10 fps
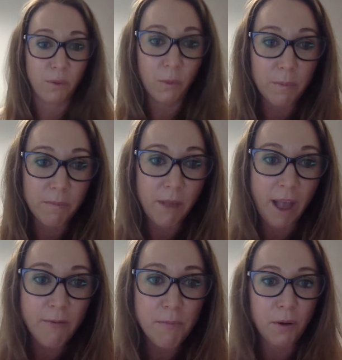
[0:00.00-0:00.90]
we
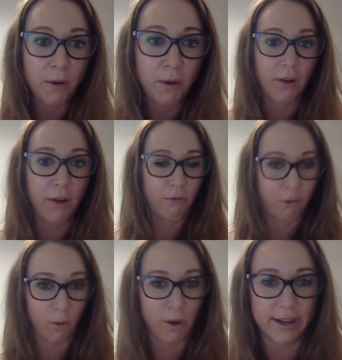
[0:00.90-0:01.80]
haven't been around for
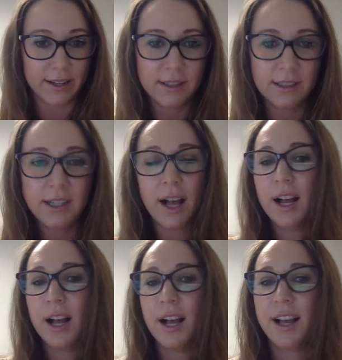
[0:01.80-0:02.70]
a while.
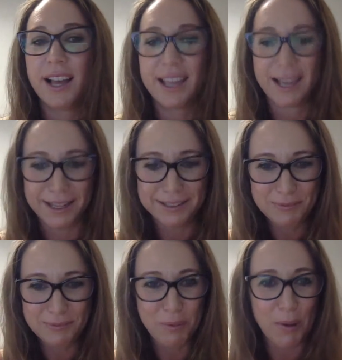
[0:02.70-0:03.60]
Again,
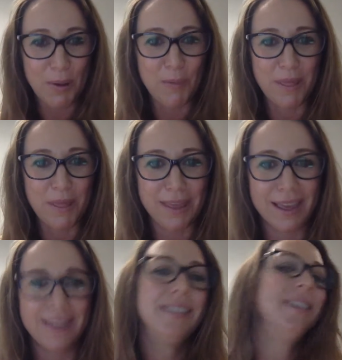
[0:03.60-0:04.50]
probably a month
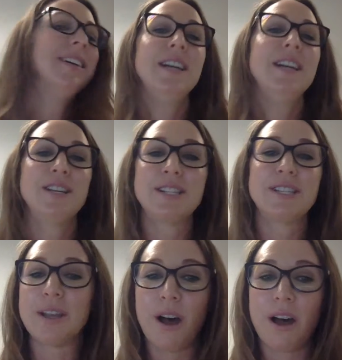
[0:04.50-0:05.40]
again.
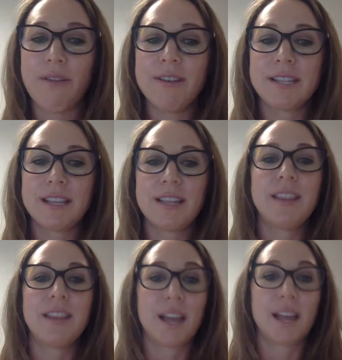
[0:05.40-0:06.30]
So obviously,
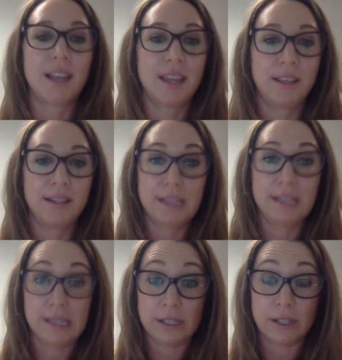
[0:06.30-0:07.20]
the guy that killed
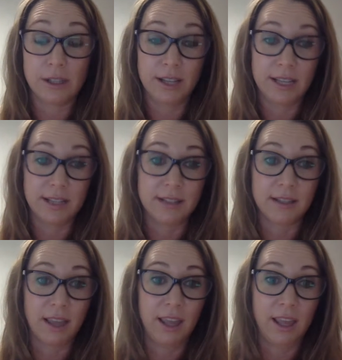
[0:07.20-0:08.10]
Cecil,
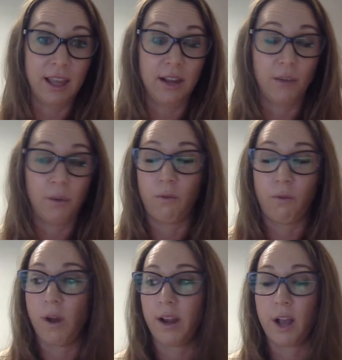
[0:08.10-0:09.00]
he would have
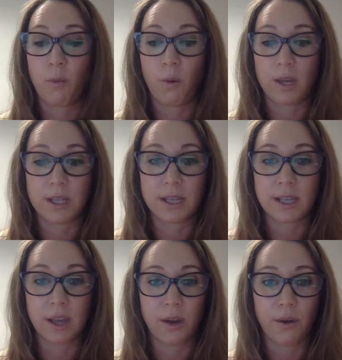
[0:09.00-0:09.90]
won a couple weeks
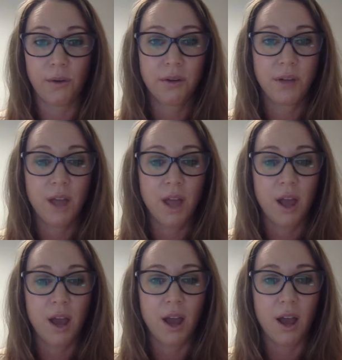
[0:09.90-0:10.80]
ago.
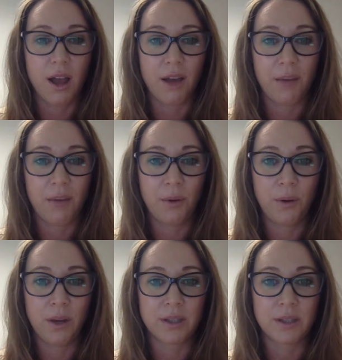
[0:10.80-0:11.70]
Who
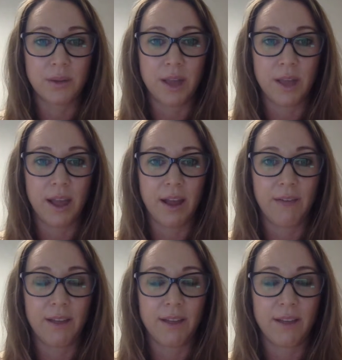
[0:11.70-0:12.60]
else do we
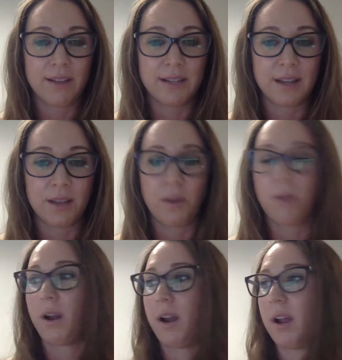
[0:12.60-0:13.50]
have as Dick of the Week
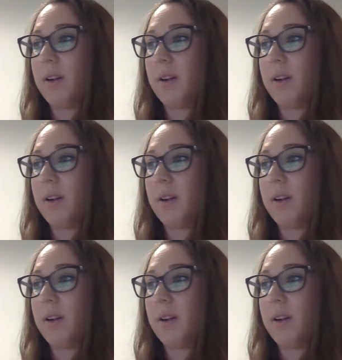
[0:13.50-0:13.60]
right